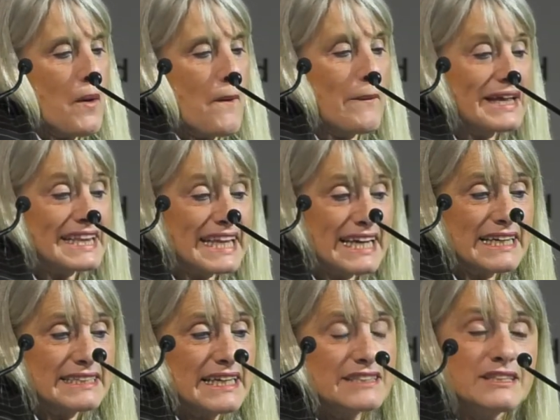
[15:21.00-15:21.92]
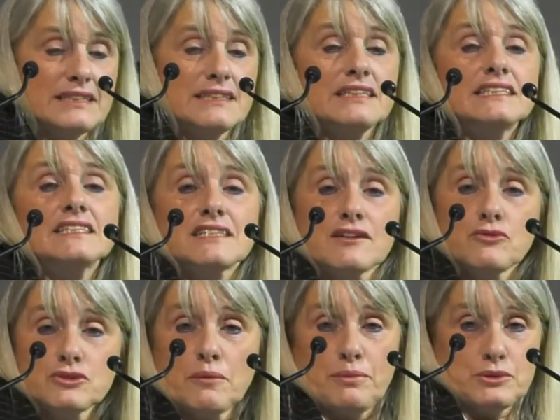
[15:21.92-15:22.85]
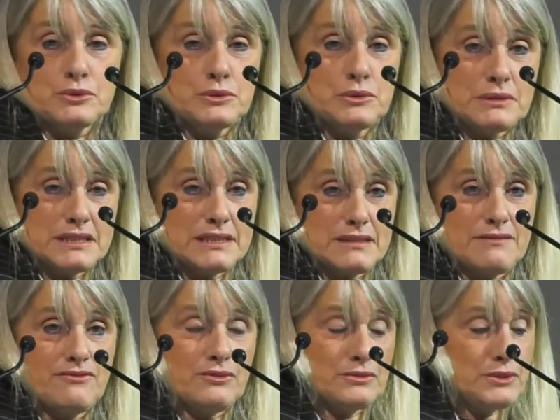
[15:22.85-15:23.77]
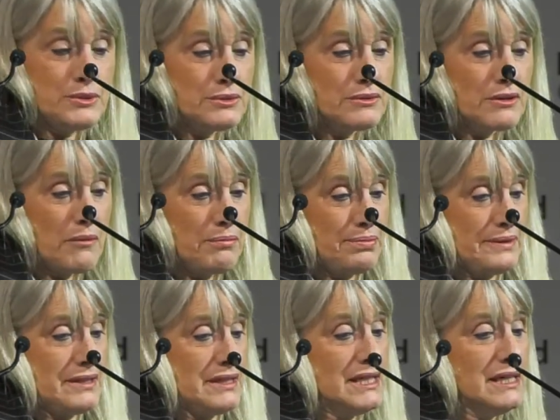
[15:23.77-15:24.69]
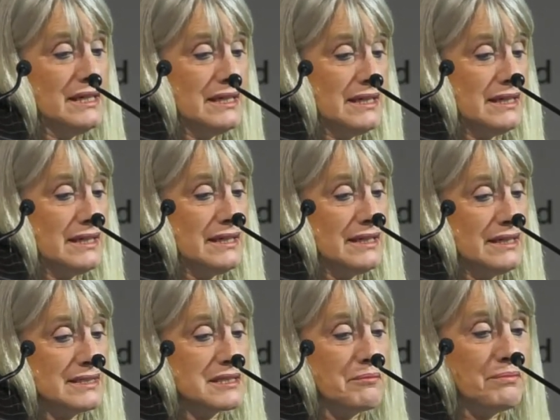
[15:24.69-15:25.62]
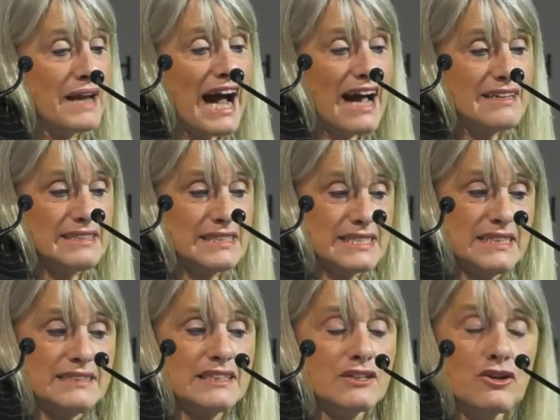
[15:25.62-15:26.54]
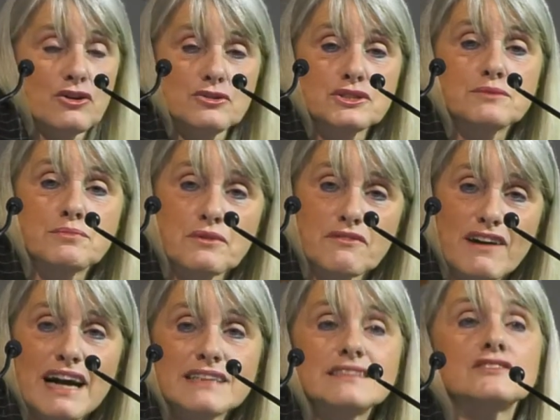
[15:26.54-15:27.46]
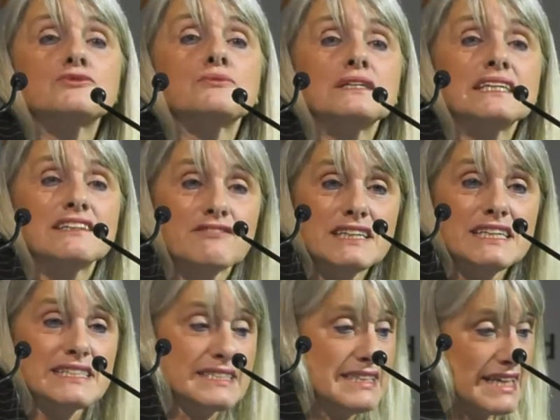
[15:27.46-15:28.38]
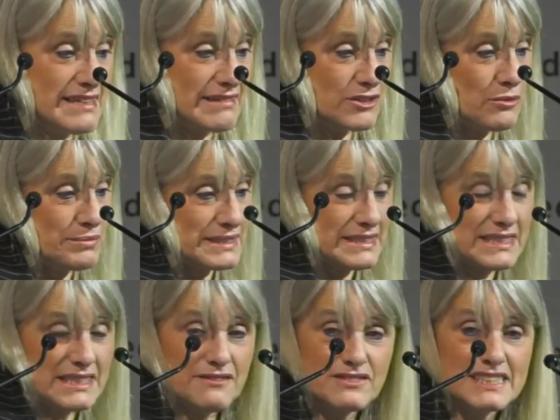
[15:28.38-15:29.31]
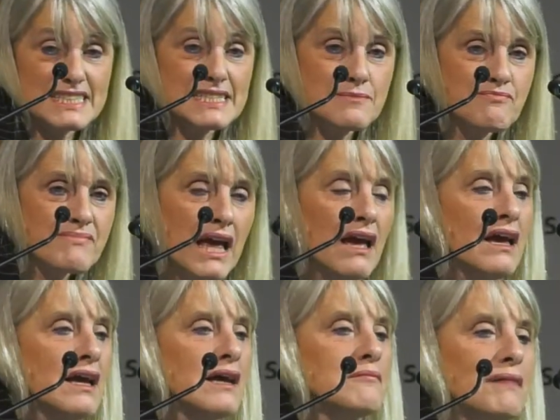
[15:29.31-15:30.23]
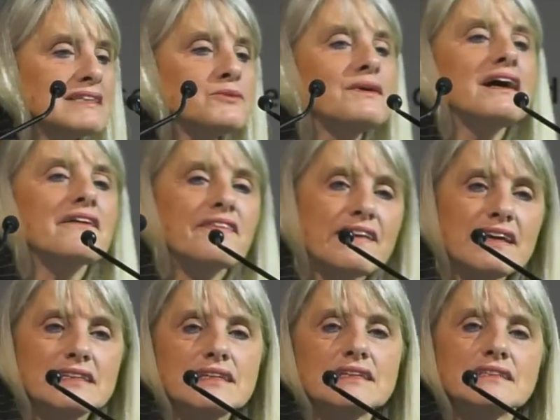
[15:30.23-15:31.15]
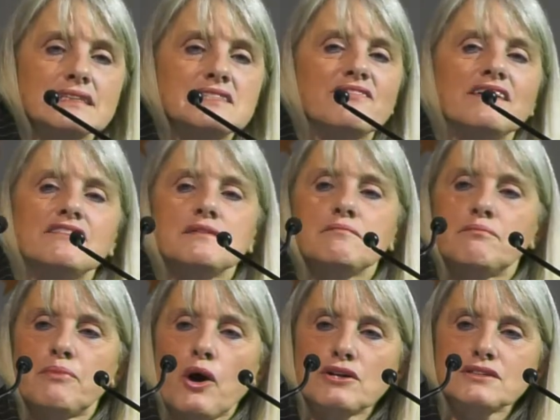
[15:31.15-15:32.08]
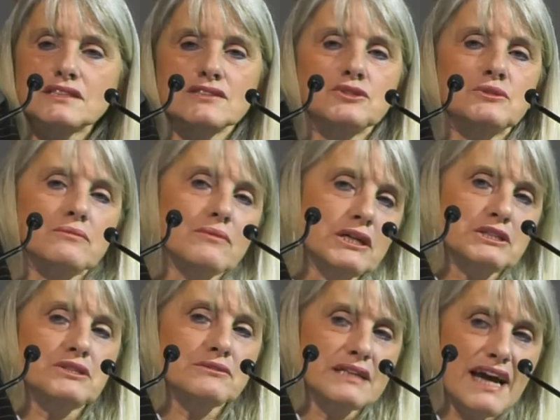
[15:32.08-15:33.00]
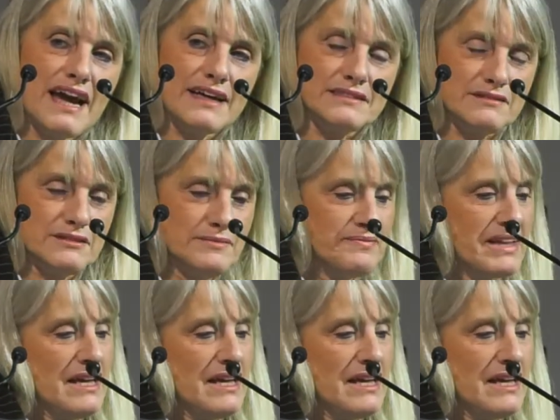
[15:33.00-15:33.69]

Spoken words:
We think that it is a good opportunity for Europe suppliers and technology providers to increase their competitiveness. But we are thinking that it's very important to work together